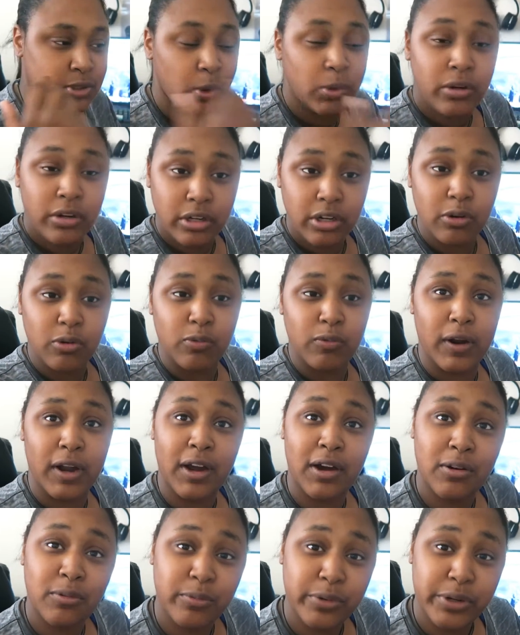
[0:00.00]
Soaring
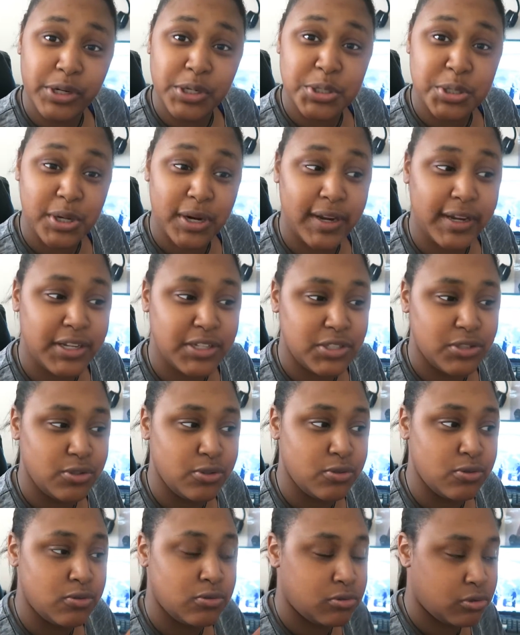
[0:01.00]
around when you're trying
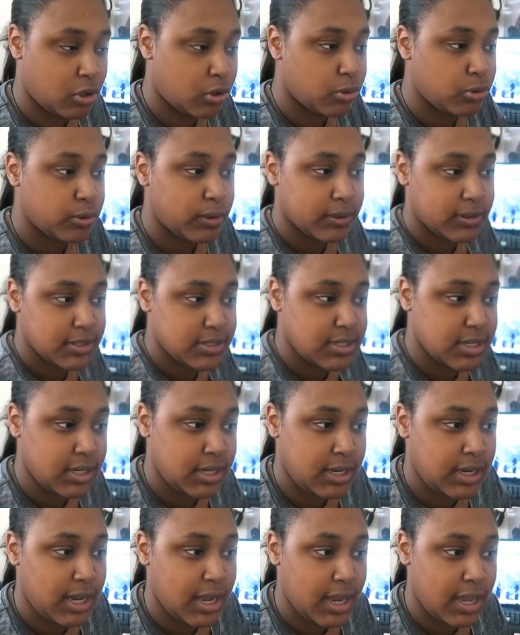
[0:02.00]
to go throughout the
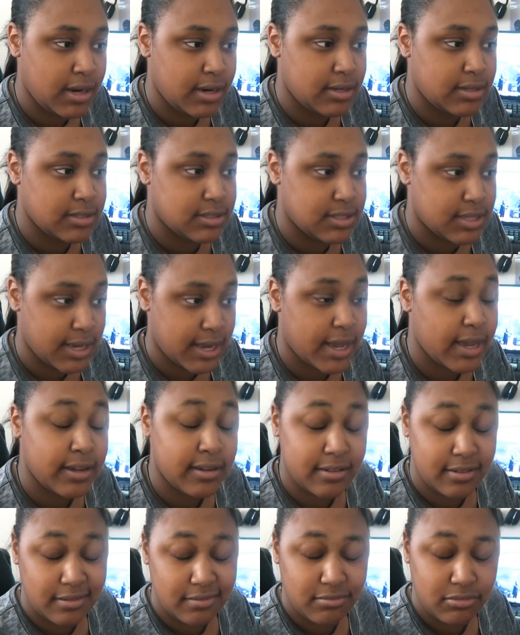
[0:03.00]
city and
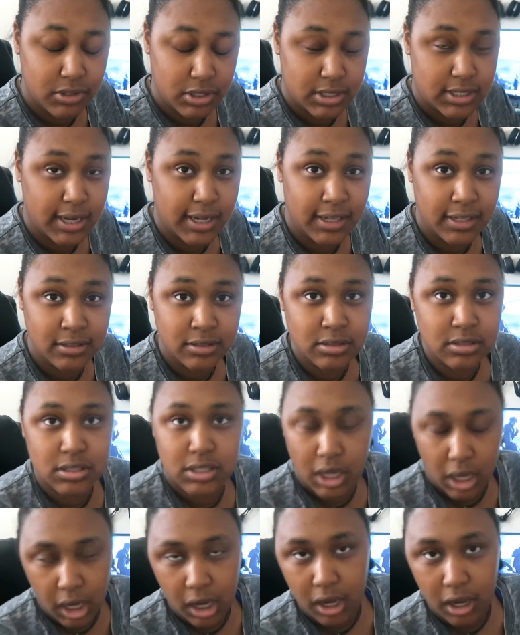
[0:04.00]
attack the
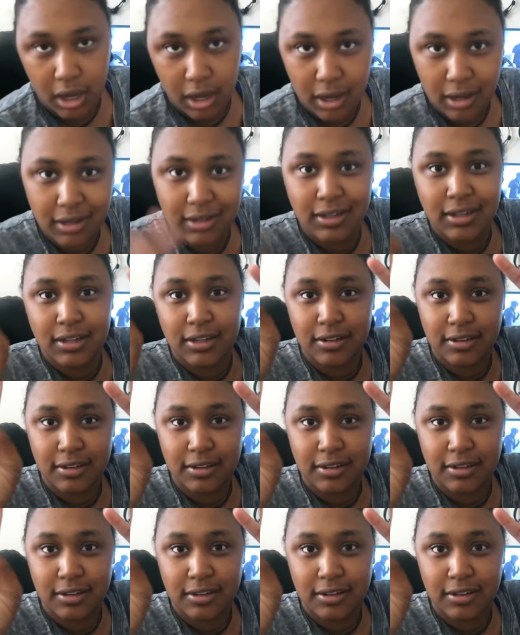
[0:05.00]
Titans, haha,